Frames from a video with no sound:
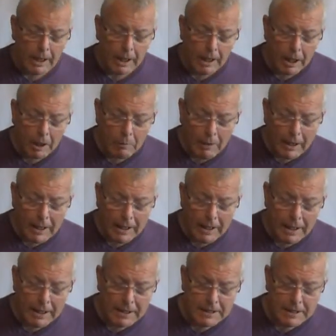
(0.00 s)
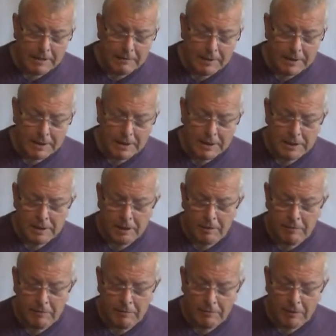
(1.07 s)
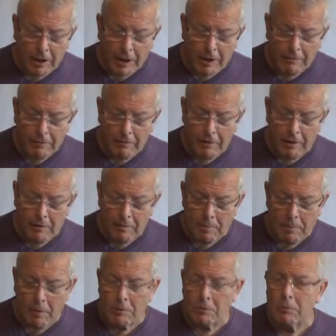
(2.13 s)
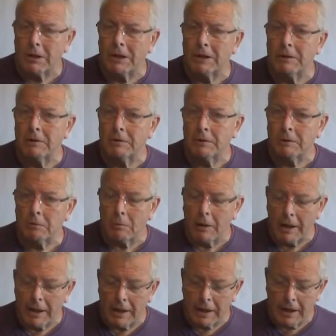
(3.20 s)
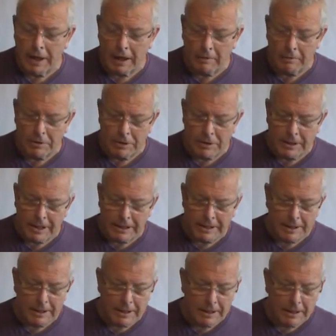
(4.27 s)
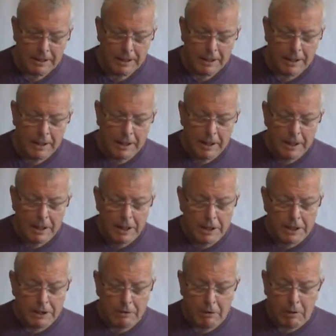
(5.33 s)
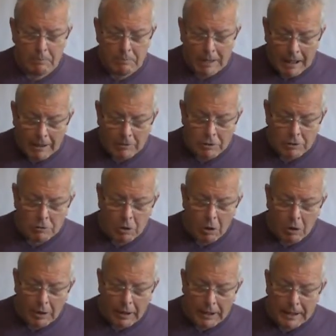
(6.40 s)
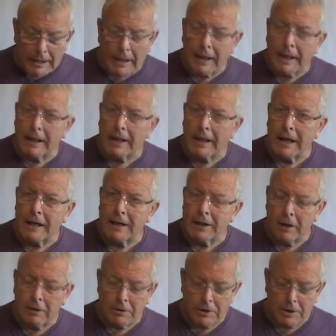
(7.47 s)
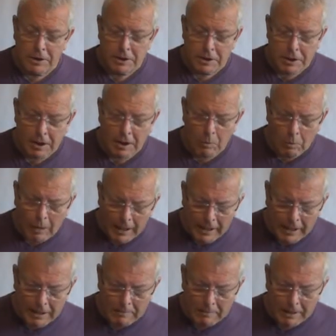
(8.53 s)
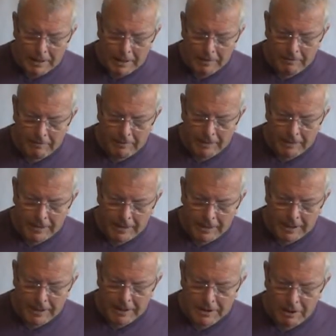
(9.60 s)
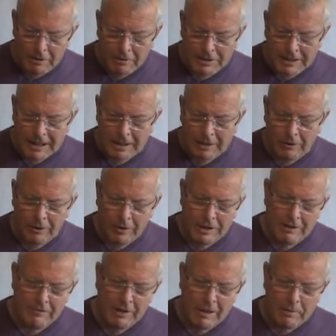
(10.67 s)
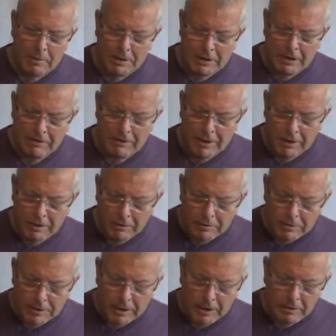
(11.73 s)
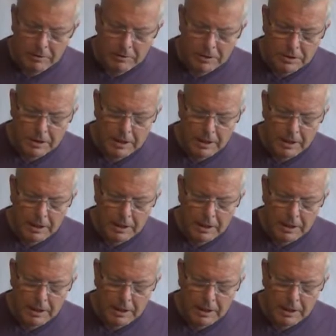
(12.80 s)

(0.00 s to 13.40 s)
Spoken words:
I weighed in at 17 stone 5 with most recent weigh-in, and that was yesterday. So I'm now strongly in ketosis, well in the middle of the keto stick colours, if anybody's ever used those.